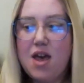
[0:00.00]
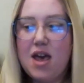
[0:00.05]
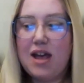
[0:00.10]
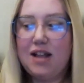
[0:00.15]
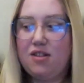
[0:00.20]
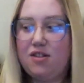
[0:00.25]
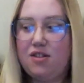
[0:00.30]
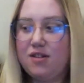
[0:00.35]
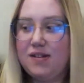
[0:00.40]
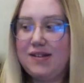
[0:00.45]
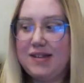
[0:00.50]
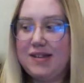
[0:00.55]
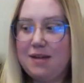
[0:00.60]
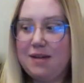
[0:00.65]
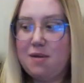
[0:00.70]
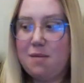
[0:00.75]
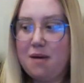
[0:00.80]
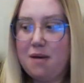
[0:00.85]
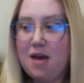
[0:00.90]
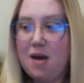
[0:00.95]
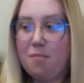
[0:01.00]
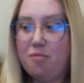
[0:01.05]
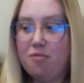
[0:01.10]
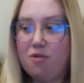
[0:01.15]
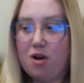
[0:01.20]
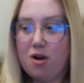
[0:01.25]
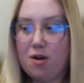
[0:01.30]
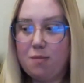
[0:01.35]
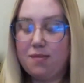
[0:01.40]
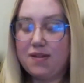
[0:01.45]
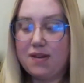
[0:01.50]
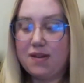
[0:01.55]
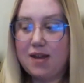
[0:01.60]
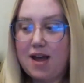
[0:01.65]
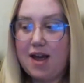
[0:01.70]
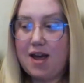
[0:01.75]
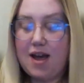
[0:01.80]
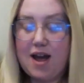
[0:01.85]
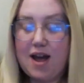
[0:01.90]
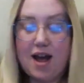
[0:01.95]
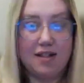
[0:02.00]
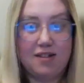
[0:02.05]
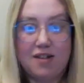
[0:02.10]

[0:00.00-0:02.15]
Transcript: It does seem a bit abrupt. I